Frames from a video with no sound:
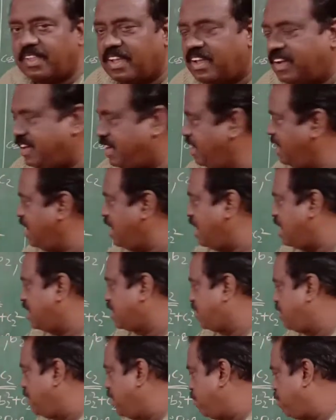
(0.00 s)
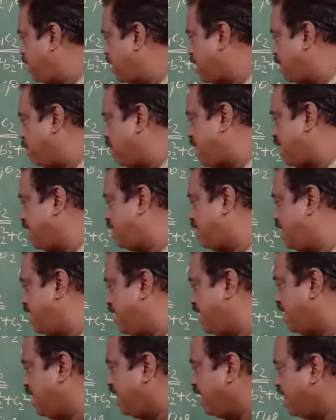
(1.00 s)
DRs will become
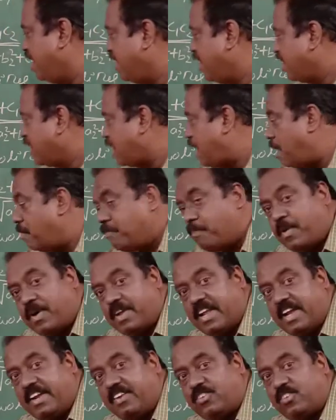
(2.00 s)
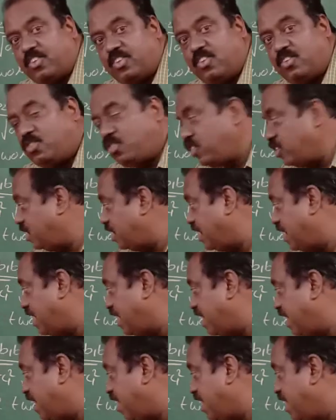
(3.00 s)
as components. You see
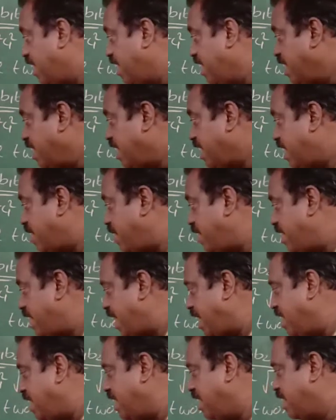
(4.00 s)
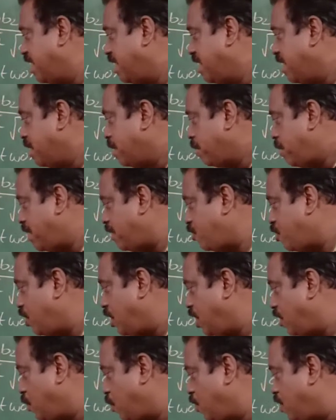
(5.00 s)
there. A1i plus
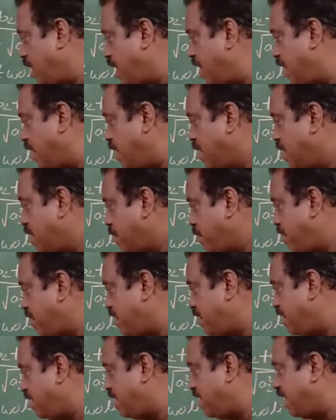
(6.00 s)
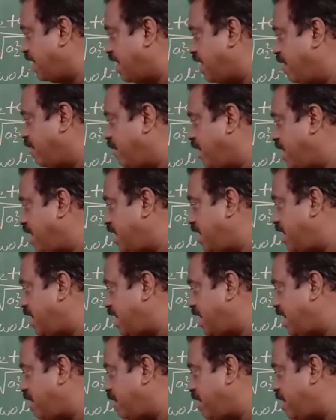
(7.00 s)
A2j plus A3k. Where
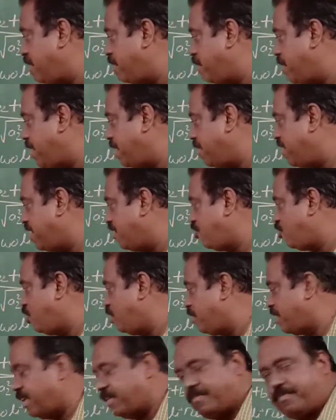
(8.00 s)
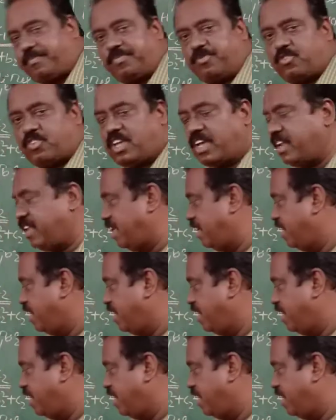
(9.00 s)
A1, B1, C1. Sorry,